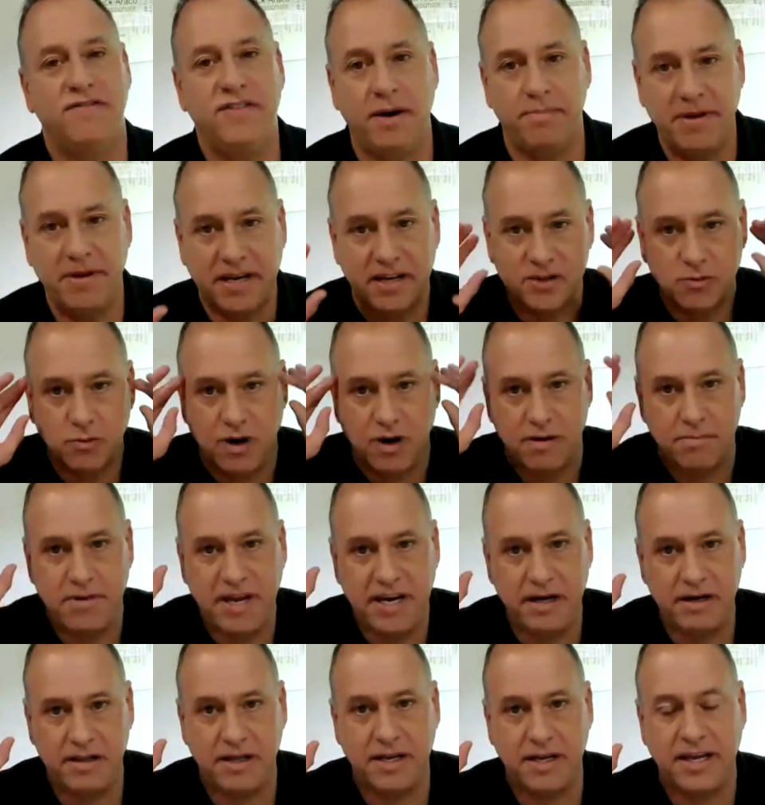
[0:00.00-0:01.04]
love that, because what
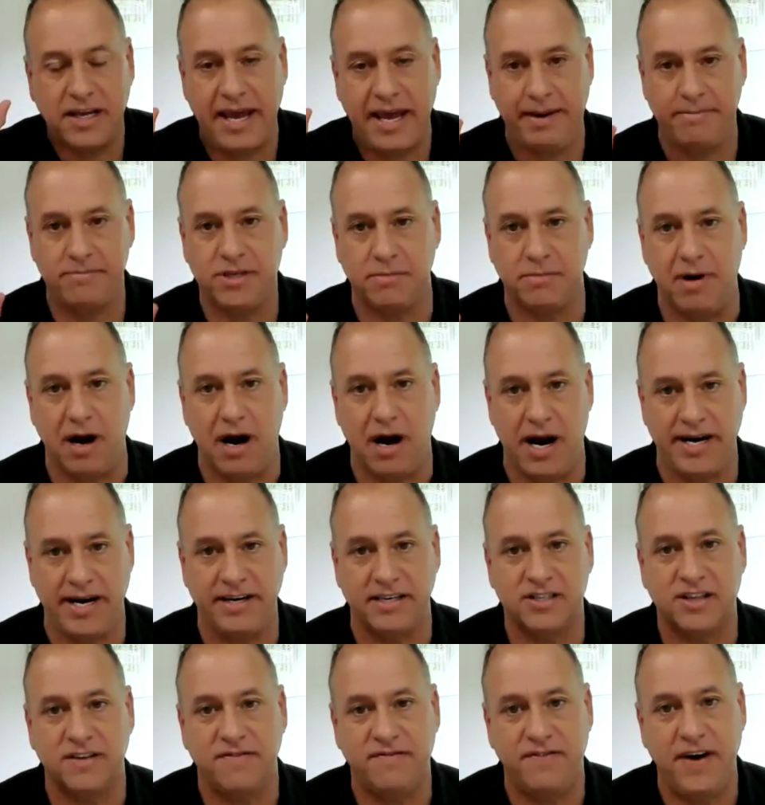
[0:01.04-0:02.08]
immediately came to
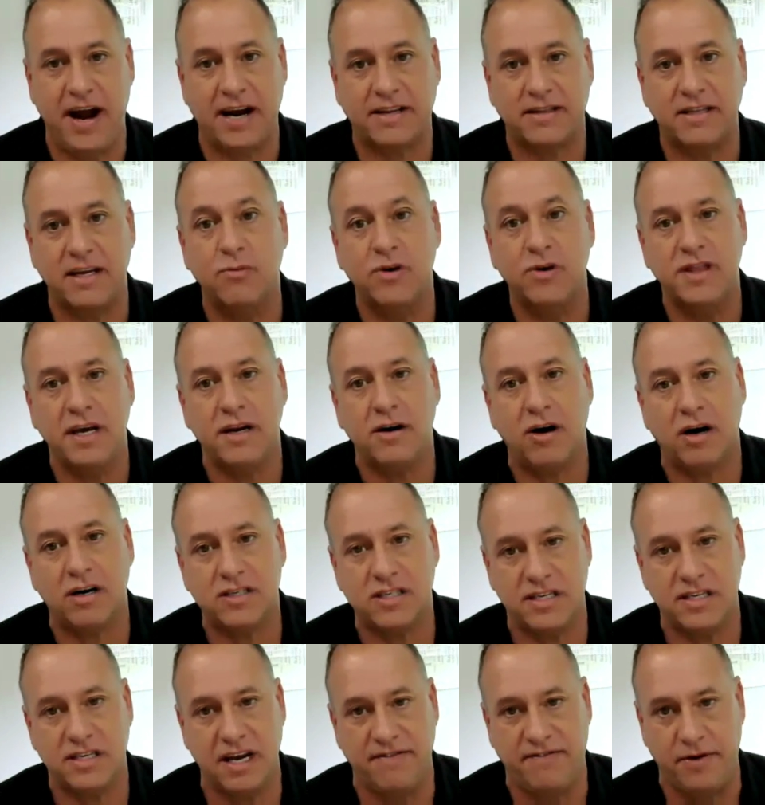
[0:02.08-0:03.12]
mind is the fact that within our
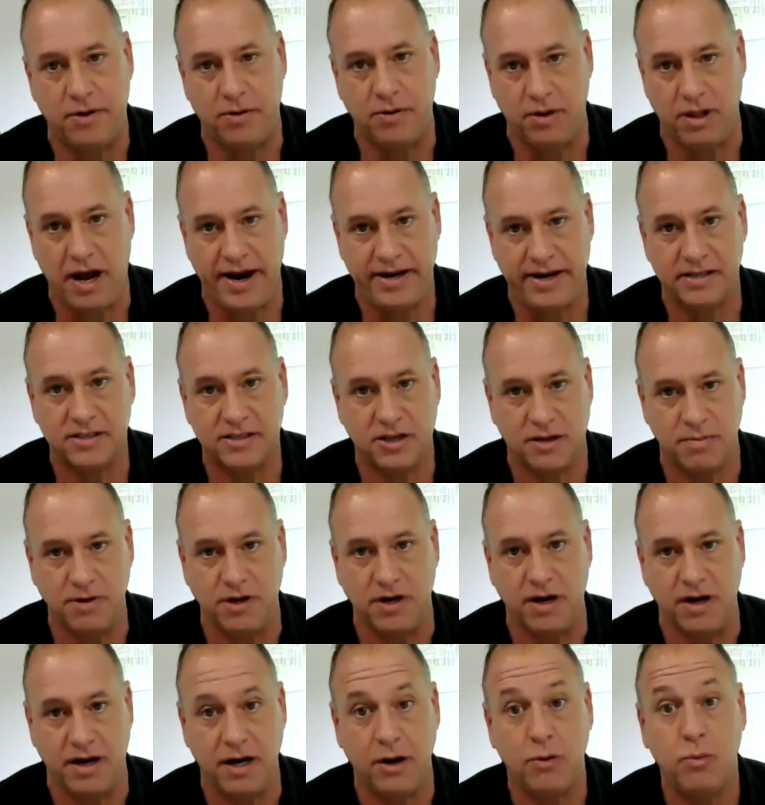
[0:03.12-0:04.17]
CFO Alliance
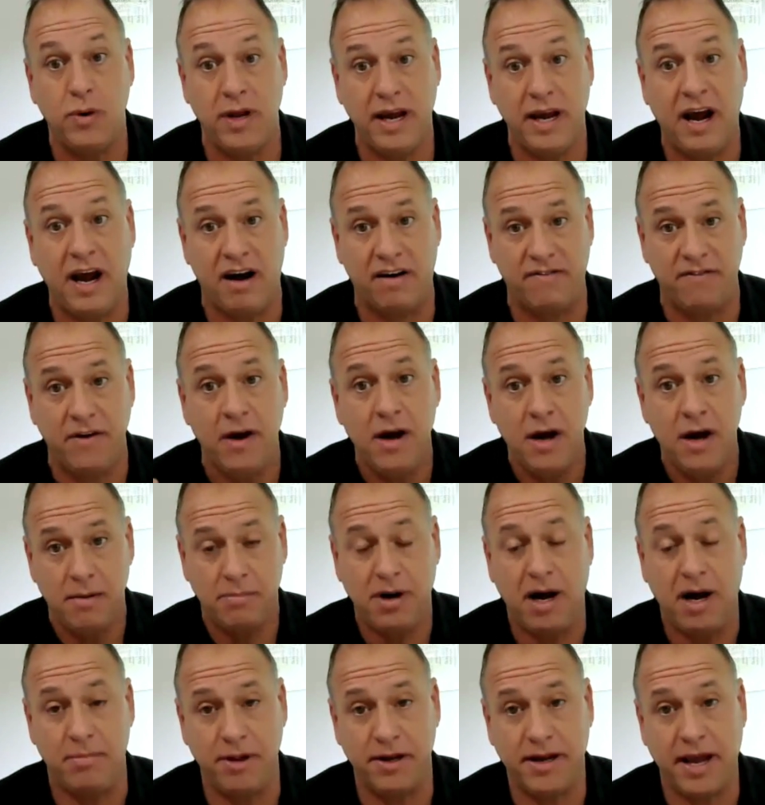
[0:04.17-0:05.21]
community, we have
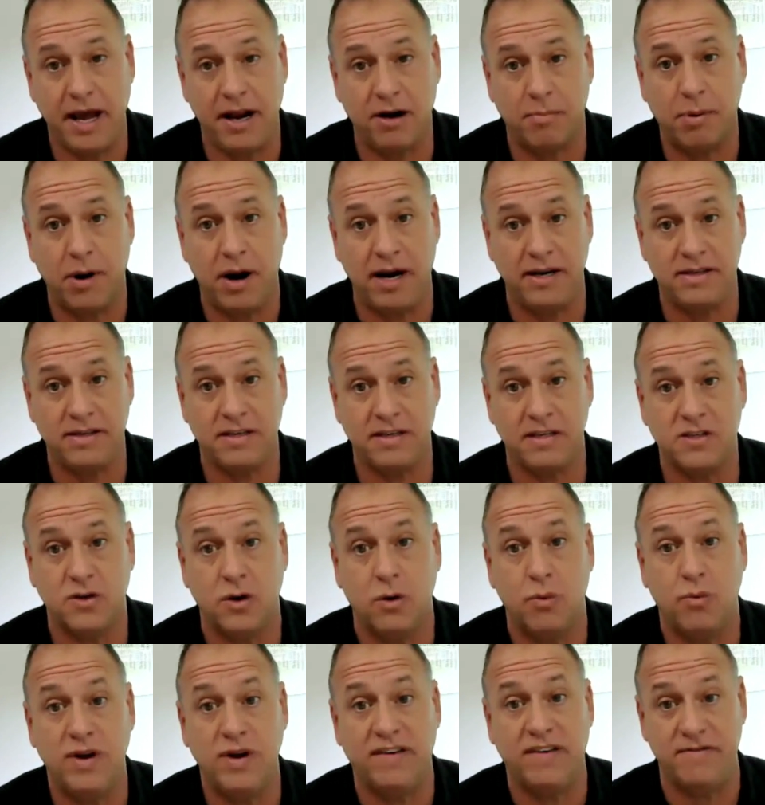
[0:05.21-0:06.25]
public
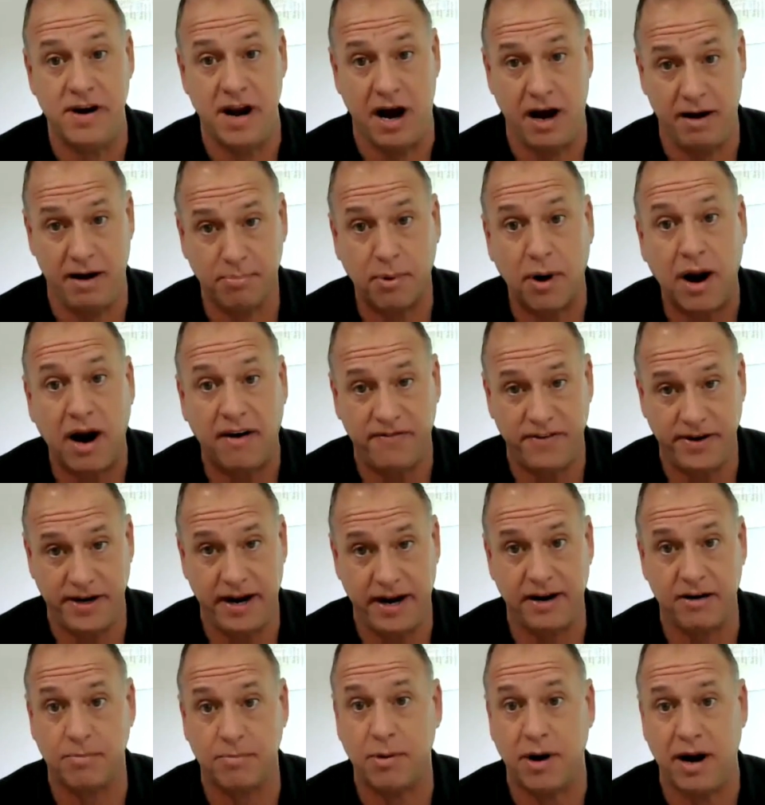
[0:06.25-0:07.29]
enterprises, we have nonprofit
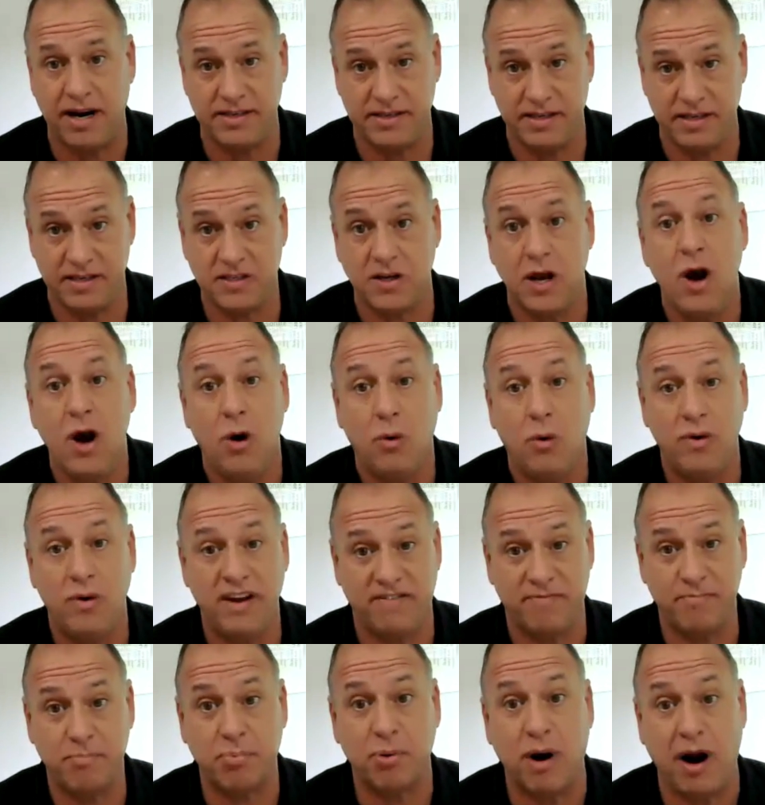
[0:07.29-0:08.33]
enterprises,
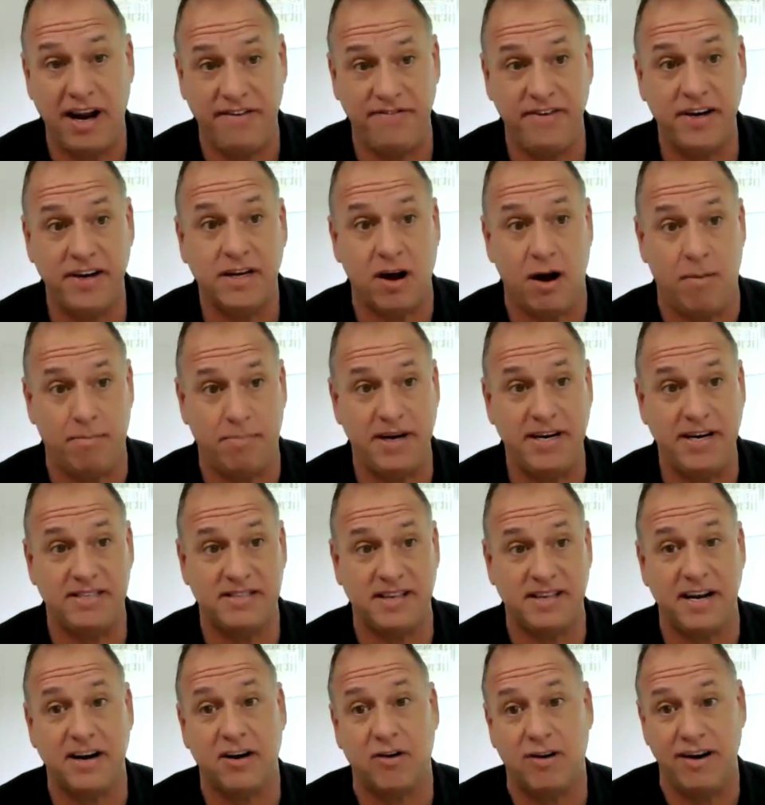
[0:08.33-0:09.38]
we have private
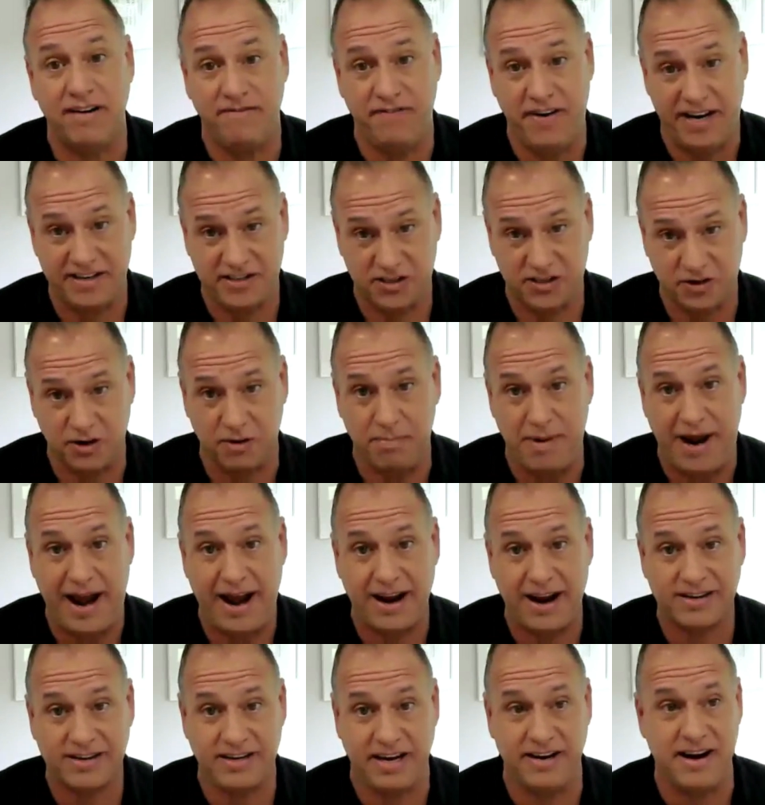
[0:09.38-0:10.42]
companies that are investor
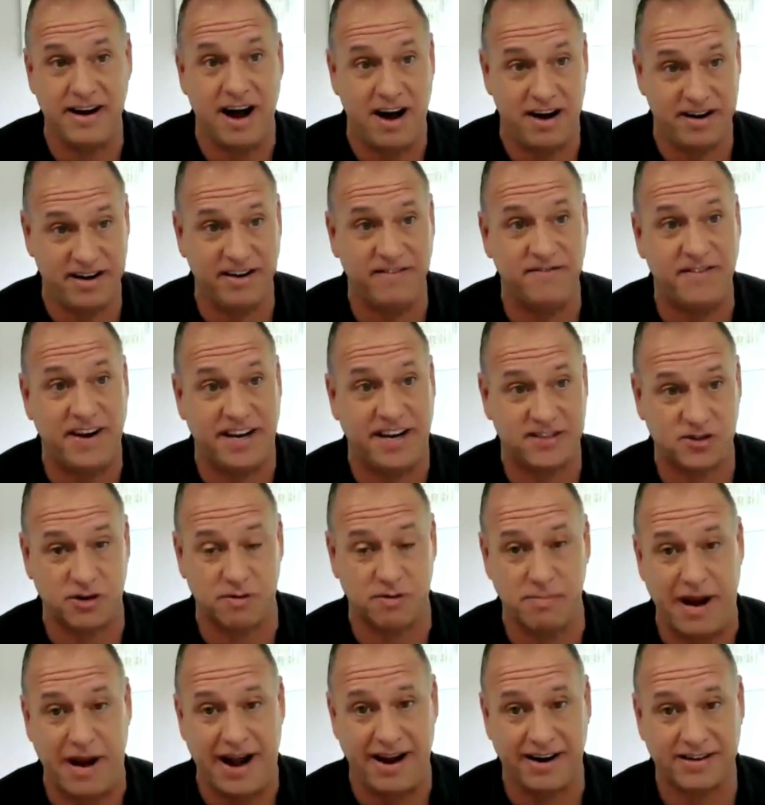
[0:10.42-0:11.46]
backed and
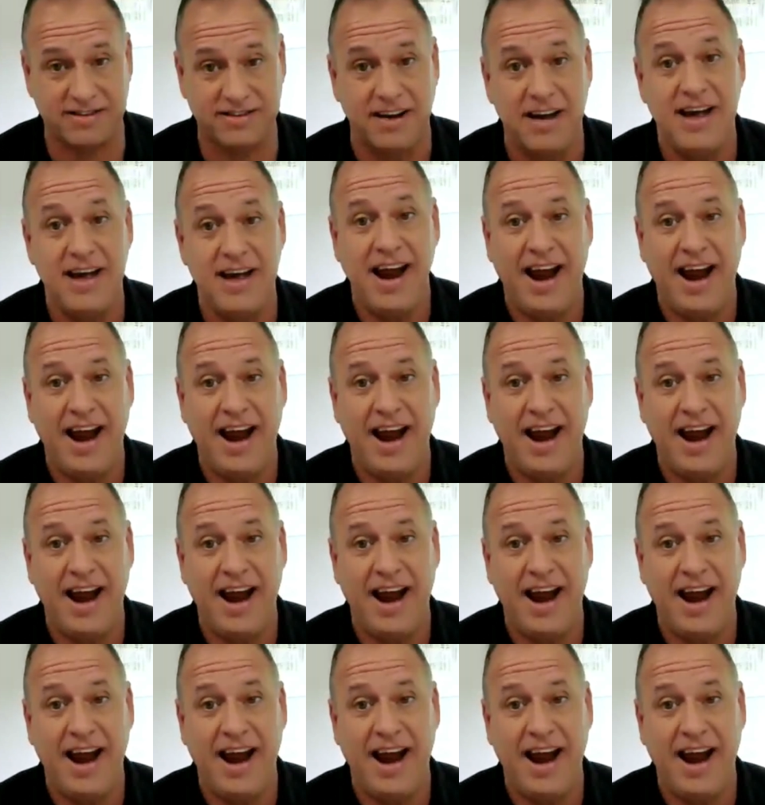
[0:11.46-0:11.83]
non-investor backed.